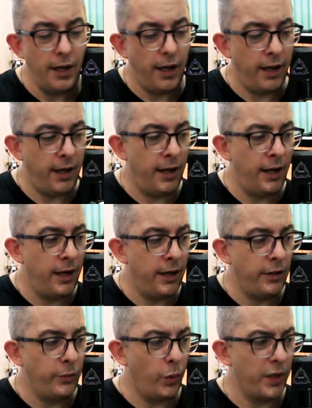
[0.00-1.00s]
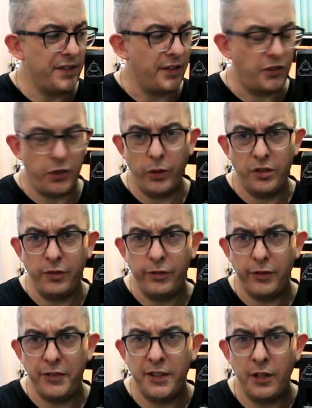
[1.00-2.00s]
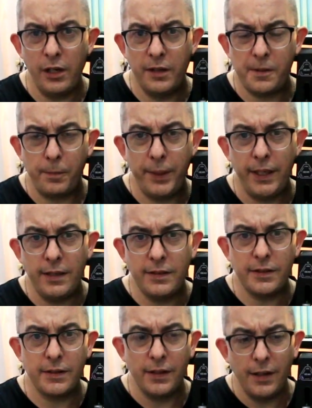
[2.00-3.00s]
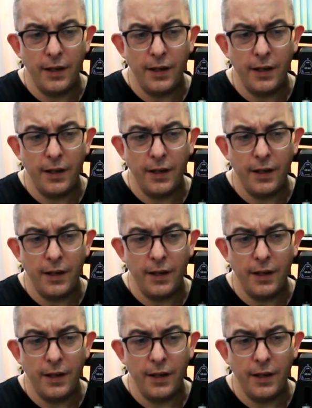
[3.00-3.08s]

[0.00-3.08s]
what is it, $250 a piece?